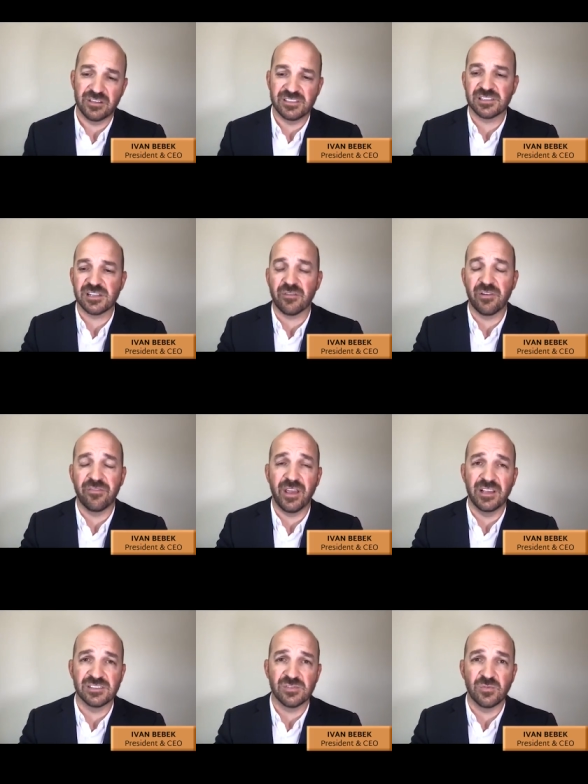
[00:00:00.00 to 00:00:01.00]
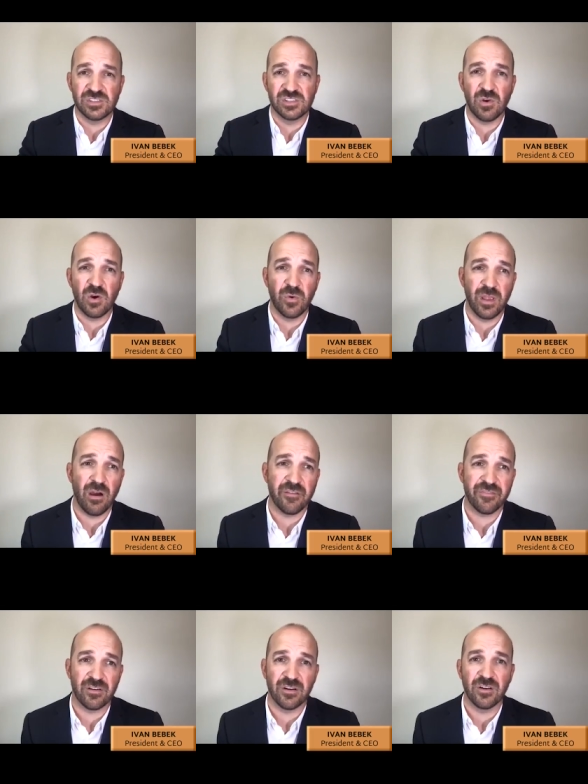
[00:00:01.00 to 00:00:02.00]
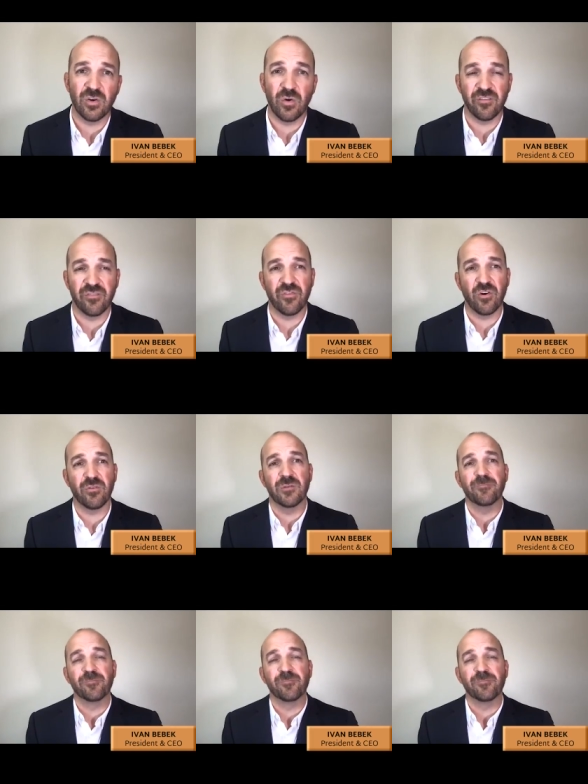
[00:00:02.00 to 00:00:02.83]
discovery phase, which is what we offer going forward.